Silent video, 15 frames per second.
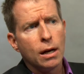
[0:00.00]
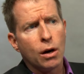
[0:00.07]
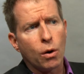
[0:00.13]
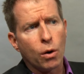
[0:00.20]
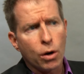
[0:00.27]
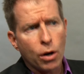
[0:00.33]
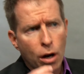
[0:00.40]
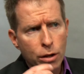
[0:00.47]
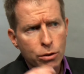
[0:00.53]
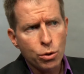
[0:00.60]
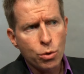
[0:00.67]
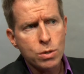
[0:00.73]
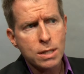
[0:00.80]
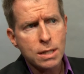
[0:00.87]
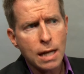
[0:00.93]
or
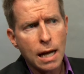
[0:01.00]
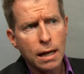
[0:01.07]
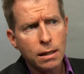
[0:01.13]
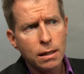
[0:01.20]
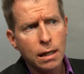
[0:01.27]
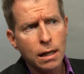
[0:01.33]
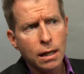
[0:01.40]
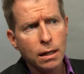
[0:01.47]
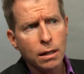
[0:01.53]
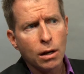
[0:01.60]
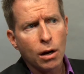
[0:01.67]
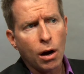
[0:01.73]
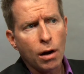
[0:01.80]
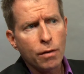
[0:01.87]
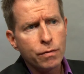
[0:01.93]
understanding
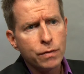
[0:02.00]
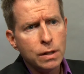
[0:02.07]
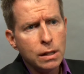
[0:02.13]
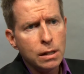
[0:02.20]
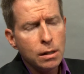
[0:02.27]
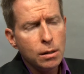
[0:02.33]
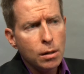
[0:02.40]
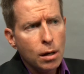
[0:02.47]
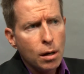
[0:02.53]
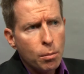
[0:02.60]
of the